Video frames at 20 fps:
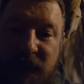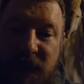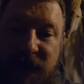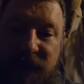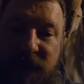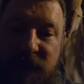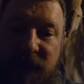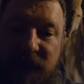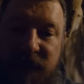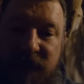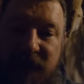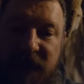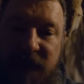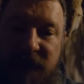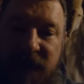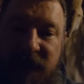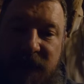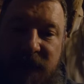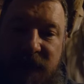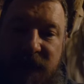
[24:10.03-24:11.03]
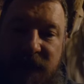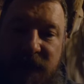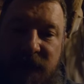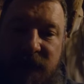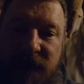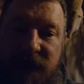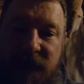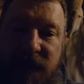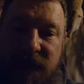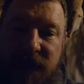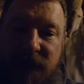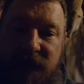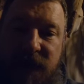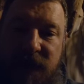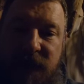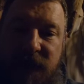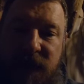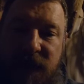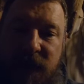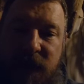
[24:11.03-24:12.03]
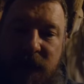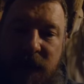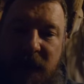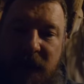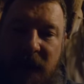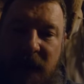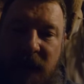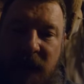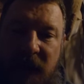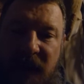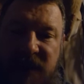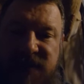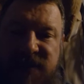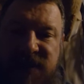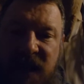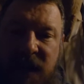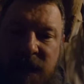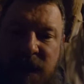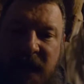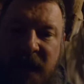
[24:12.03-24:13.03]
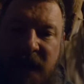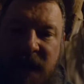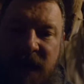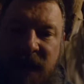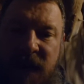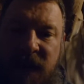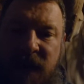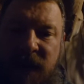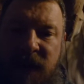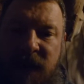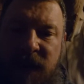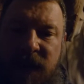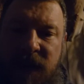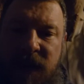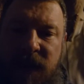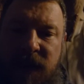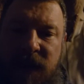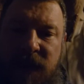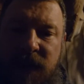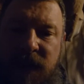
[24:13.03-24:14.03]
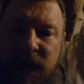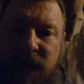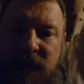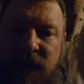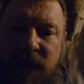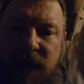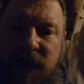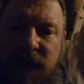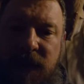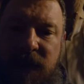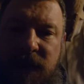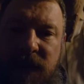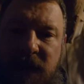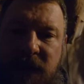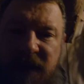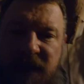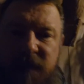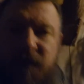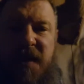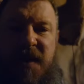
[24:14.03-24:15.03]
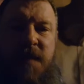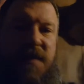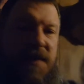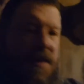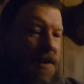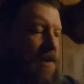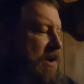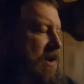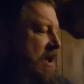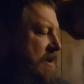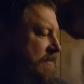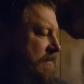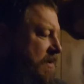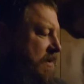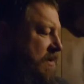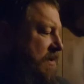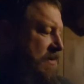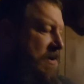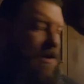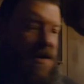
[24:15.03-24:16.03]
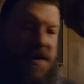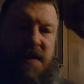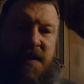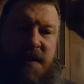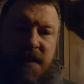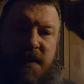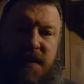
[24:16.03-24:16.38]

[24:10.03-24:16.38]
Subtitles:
2,500. Wow, that's not bad at all. I just paid more than that for this darn thing.